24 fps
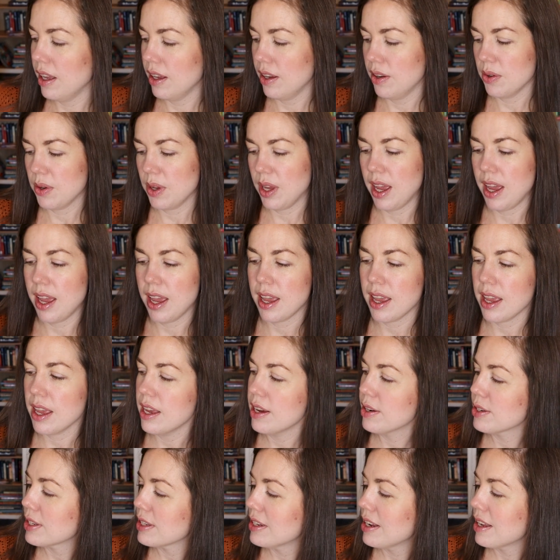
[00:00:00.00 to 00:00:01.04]
Okay,
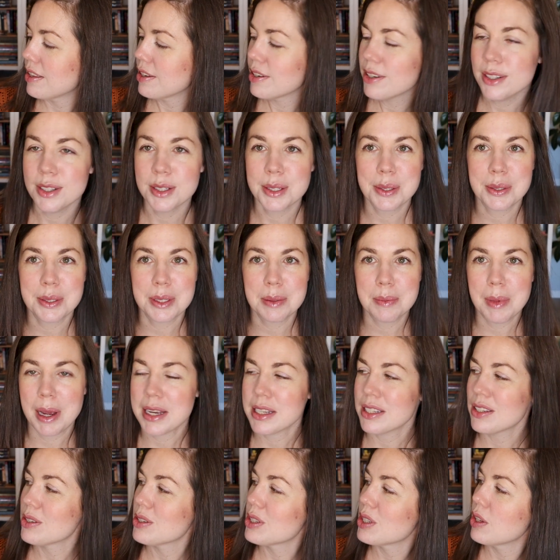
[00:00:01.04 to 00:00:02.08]
here's another Susan
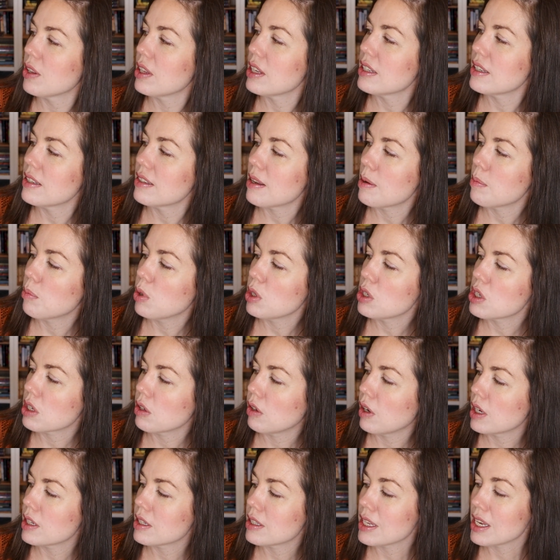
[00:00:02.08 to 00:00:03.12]
Meisner. So this is A Bridge
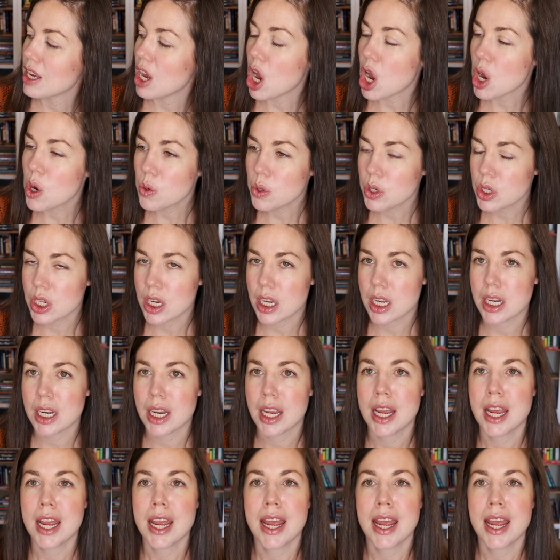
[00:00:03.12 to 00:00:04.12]
Across the Ocean.